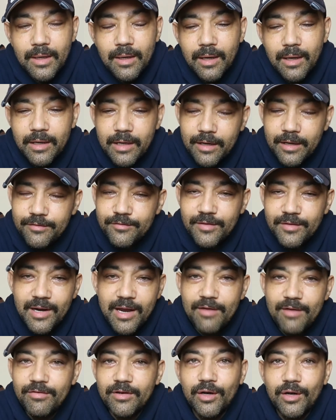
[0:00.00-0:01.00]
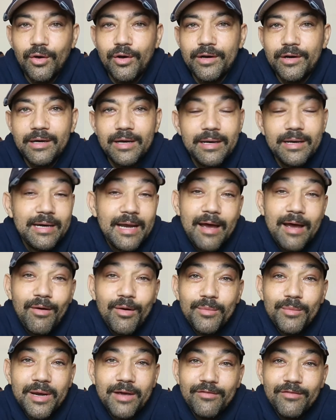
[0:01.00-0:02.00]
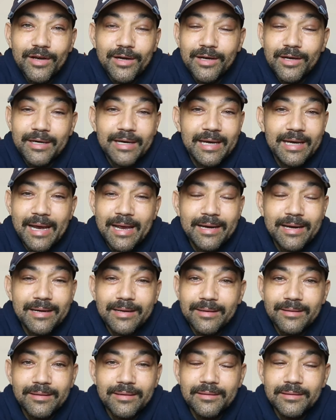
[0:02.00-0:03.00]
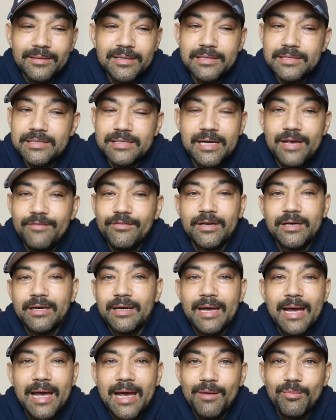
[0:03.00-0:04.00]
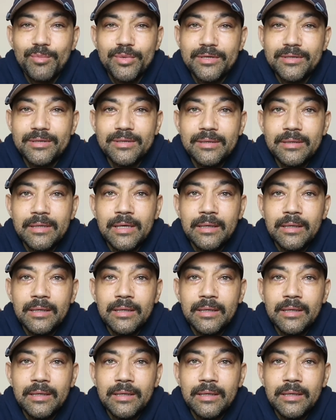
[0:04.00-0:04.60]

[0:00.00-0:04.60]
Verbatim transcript: and I've never got it and now I'm never gonna get it it's never gonna happen